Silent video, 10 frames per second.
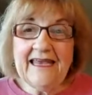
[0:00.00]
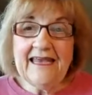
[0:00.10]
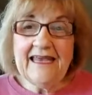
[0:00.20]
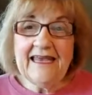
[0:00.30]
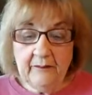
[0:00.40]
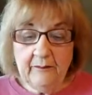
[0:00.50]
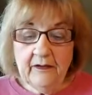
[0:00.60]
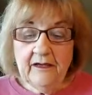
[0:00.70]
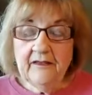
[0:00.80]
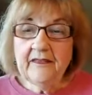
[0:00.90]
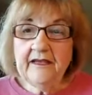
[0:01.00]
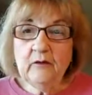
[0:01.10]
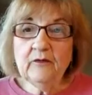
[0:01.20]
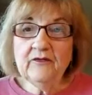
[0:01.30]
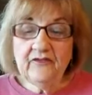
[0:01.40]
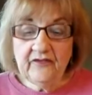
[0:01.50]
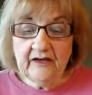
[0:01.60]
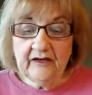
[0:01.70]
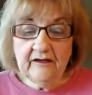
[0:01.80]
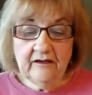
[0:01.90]
dream that he was
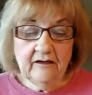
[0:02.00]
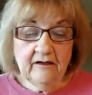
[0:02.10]
sick.